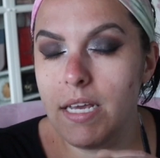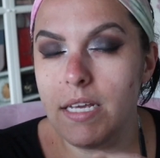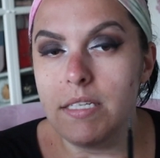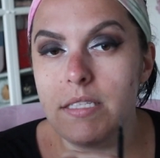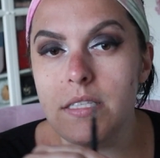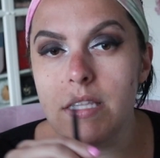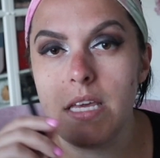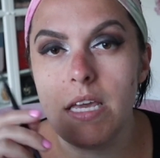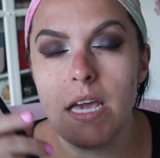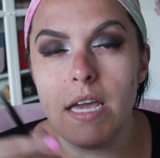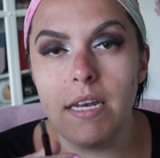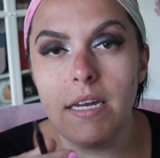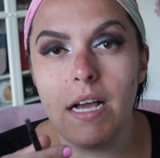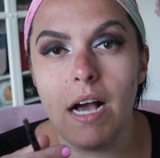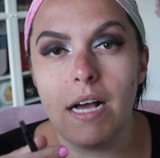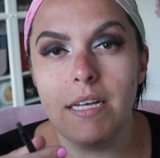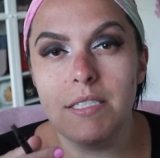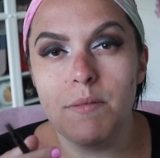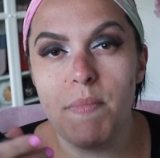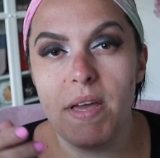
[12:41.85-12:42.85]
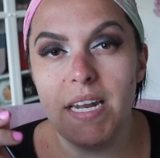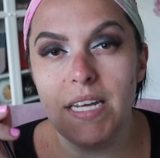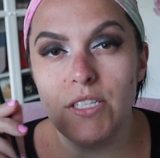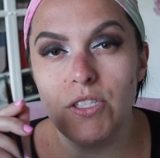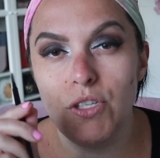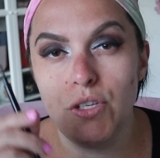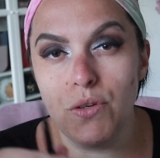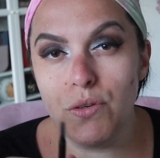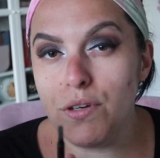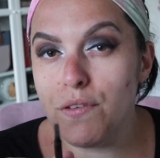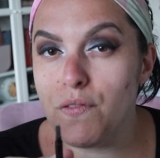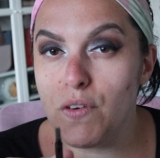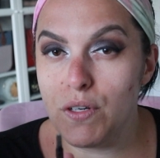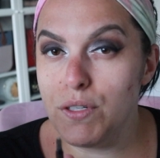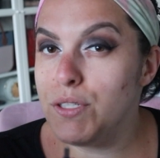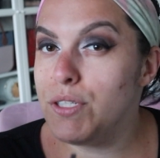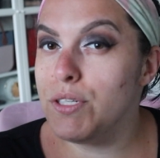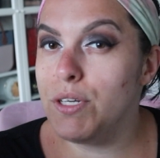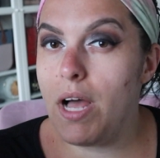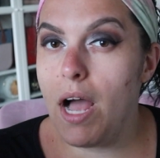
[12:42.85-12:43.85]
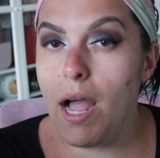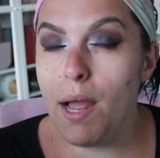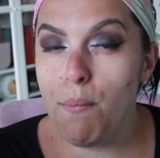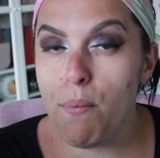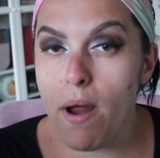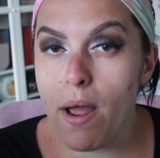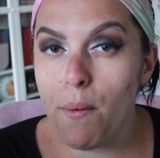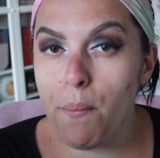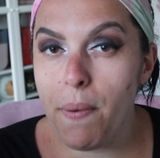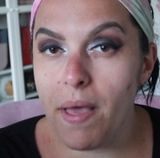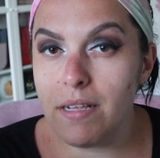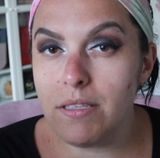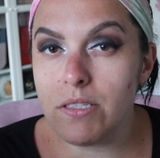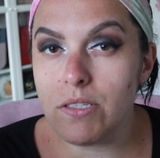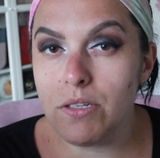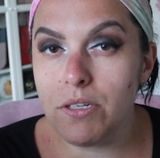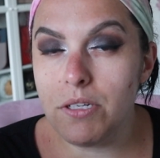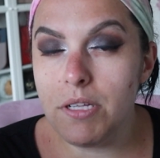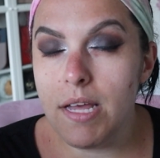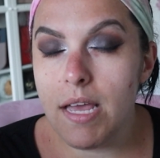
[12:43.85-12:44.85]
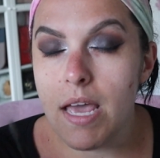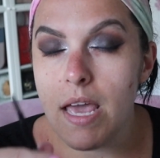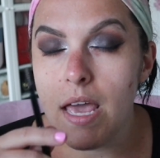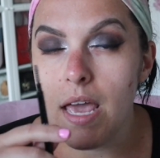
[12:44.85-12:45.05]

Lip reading: is the IT Cosmetics Universal Eyebrow Pencil.